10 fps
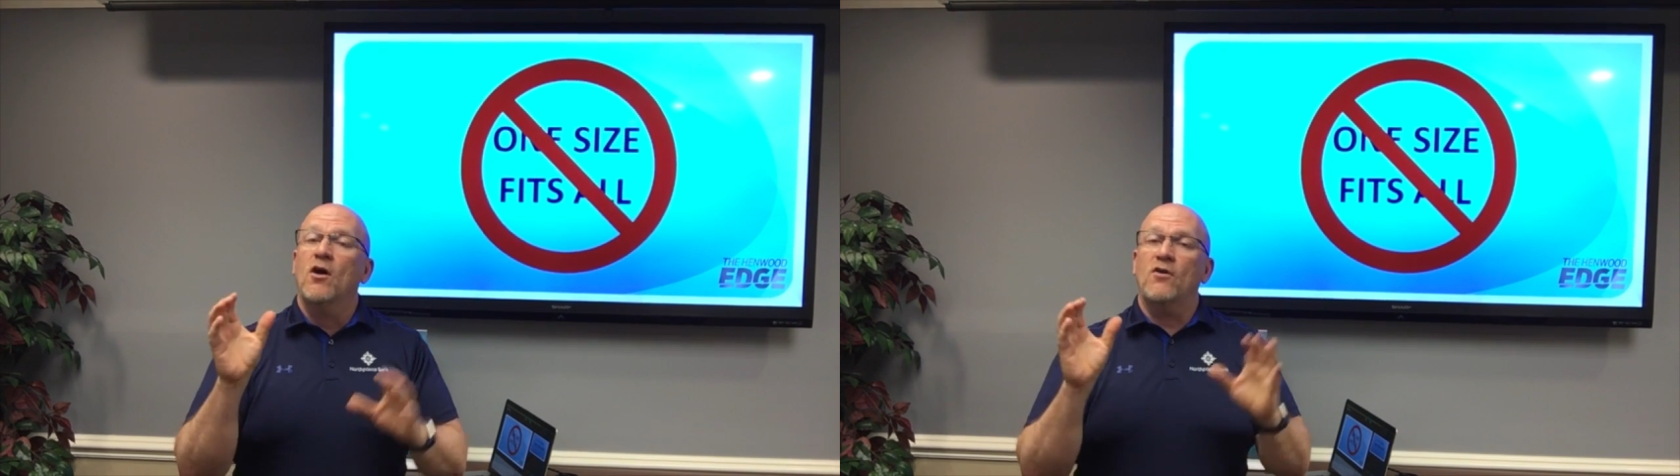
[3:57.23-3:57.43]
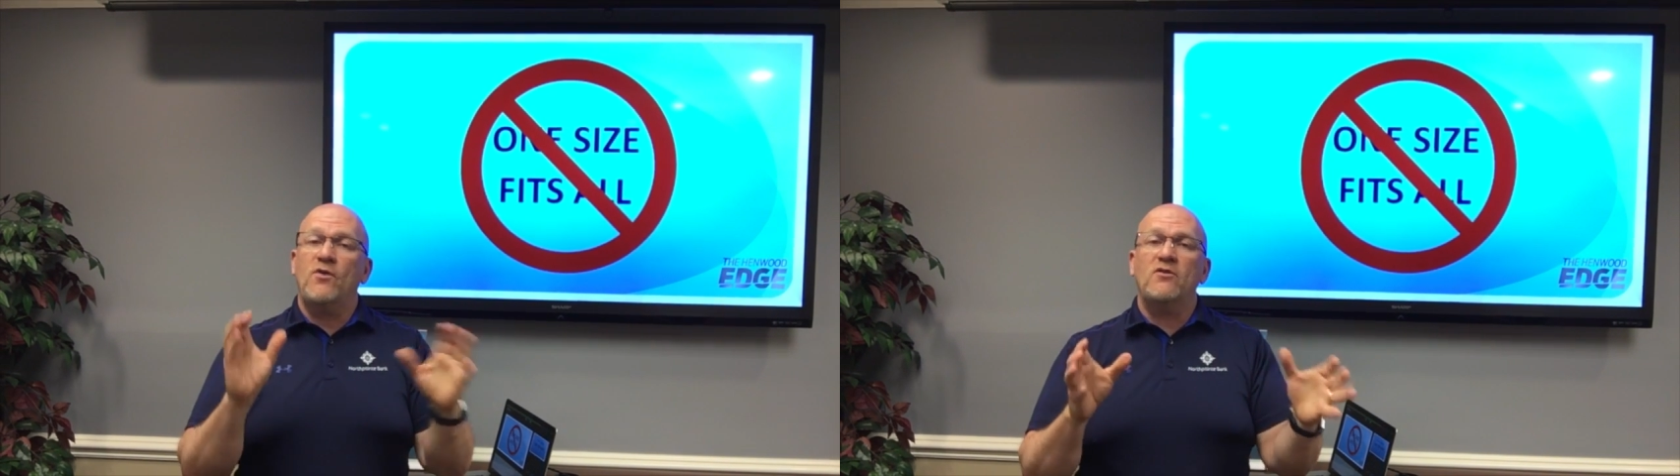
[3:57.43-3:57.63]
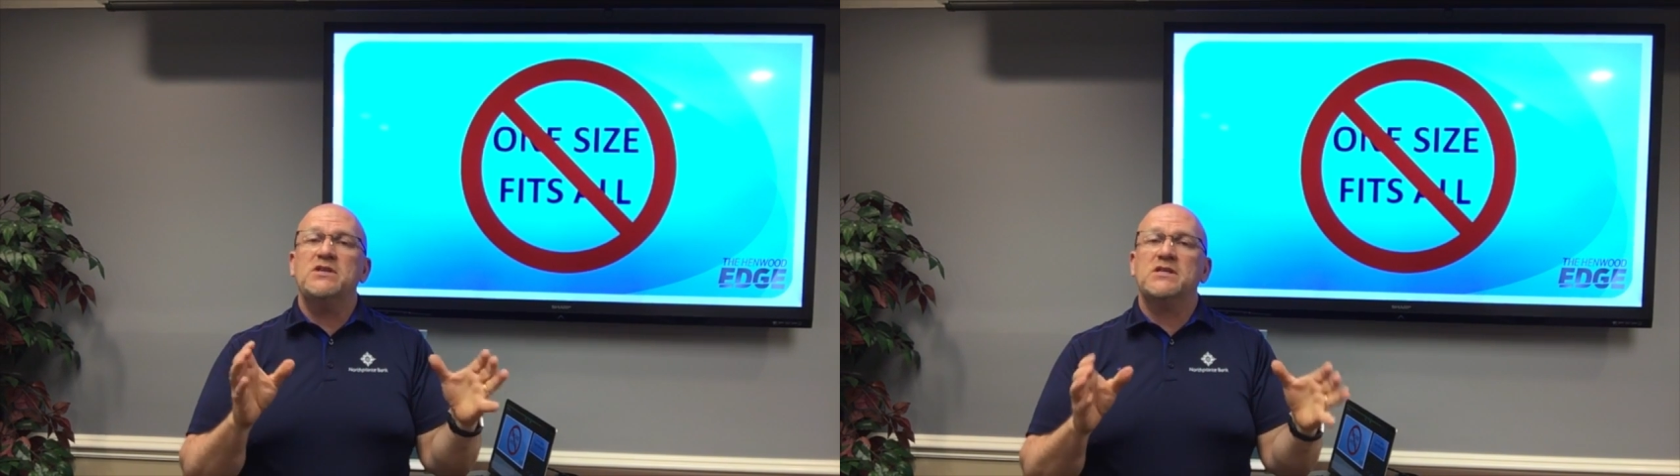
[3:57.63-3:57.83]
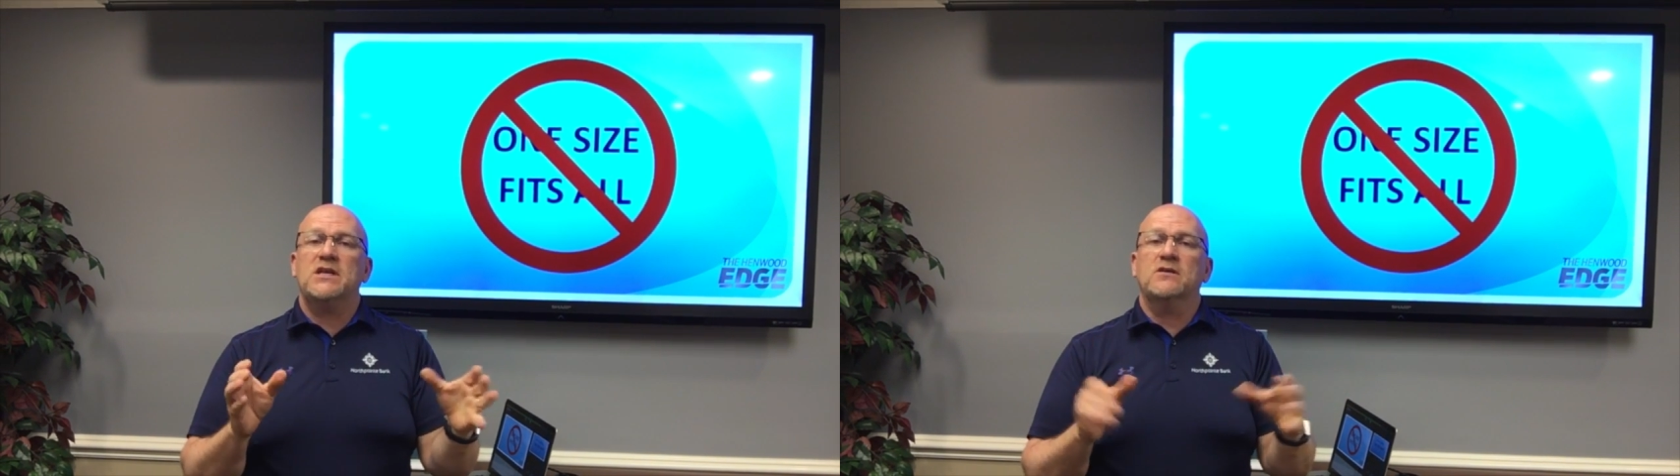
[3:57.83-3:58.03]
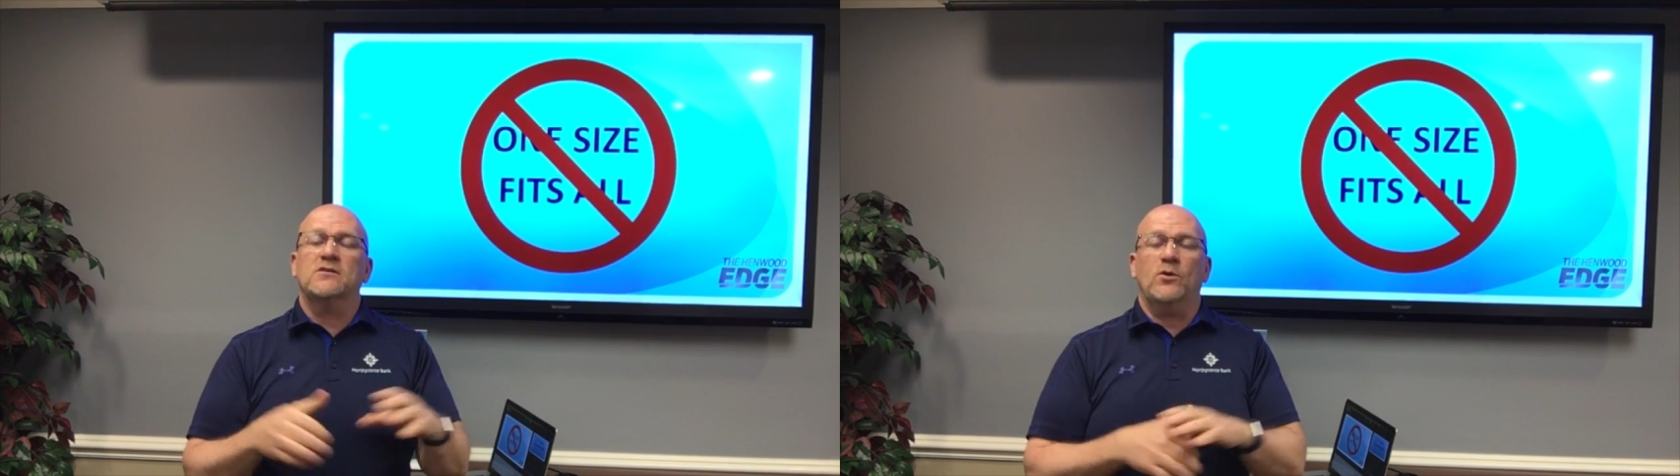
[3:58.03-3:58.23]
are very
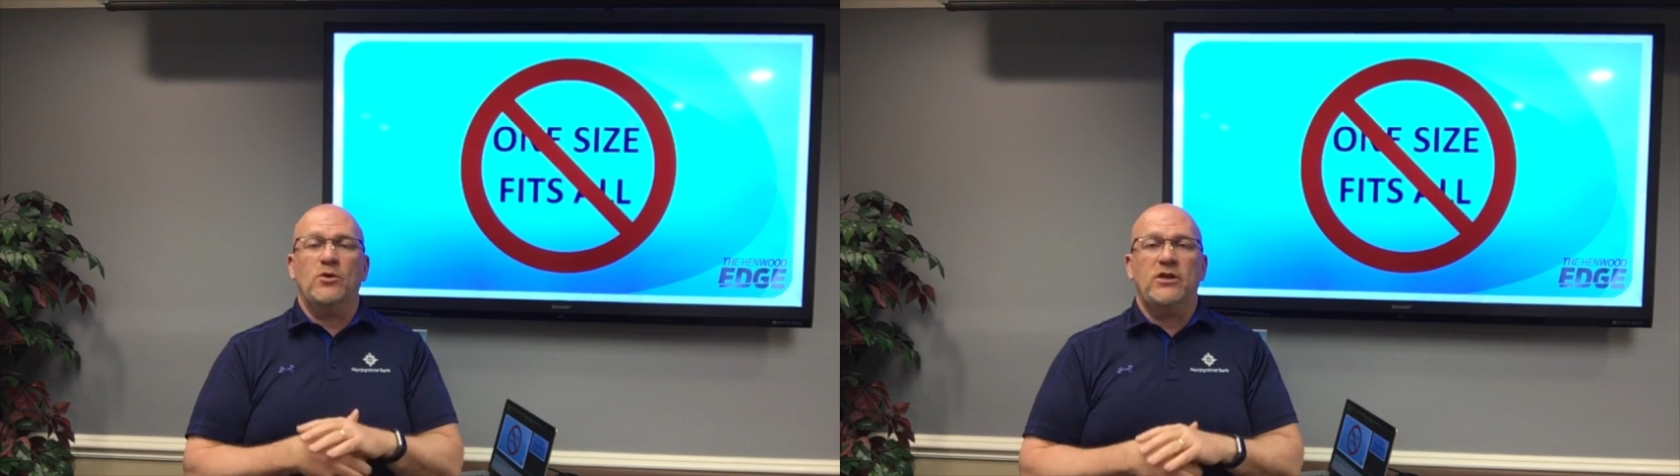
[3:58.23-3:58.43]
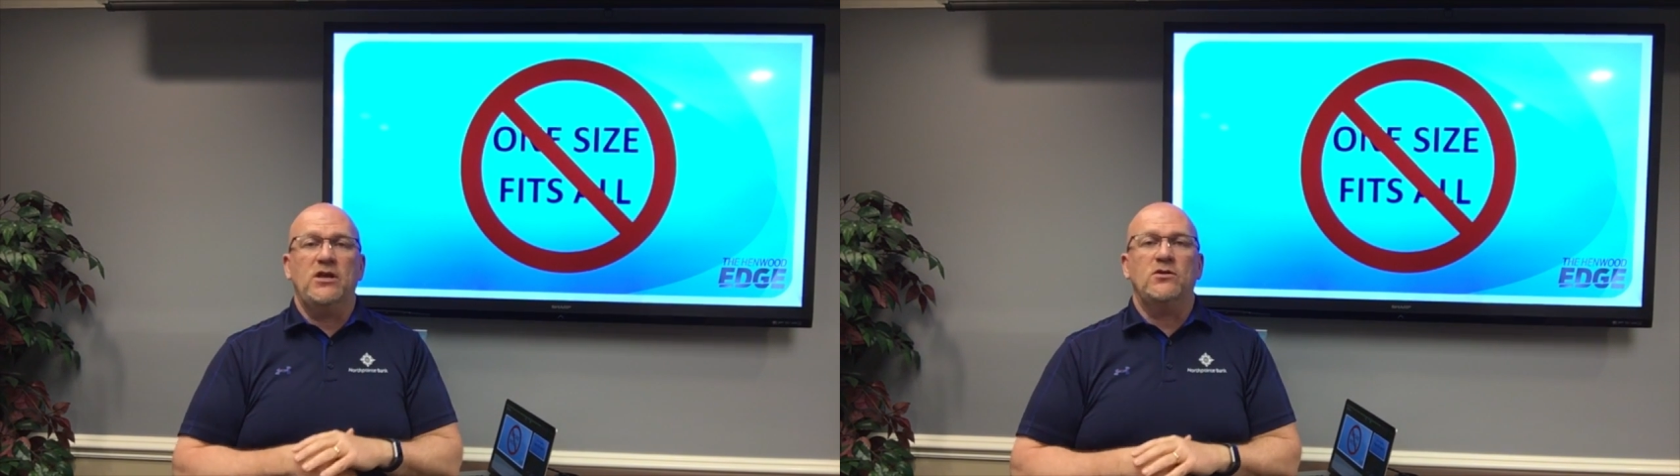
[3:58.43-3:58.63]
skilled at what they